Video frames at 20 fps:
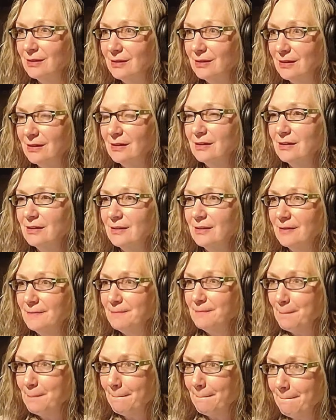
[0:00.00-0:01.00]
it'll affect what
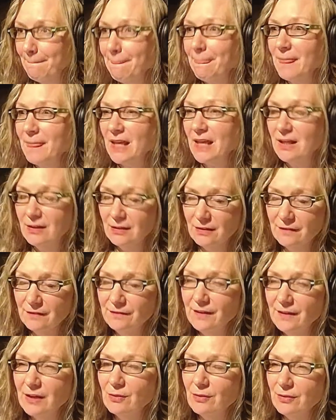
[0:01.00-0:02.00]
they do and
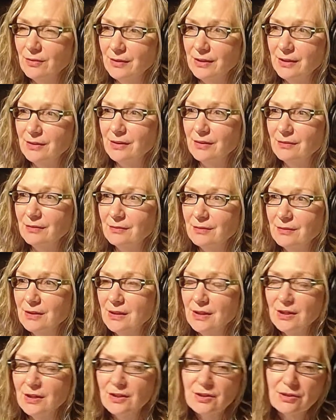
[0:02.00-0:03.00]
what they experience. So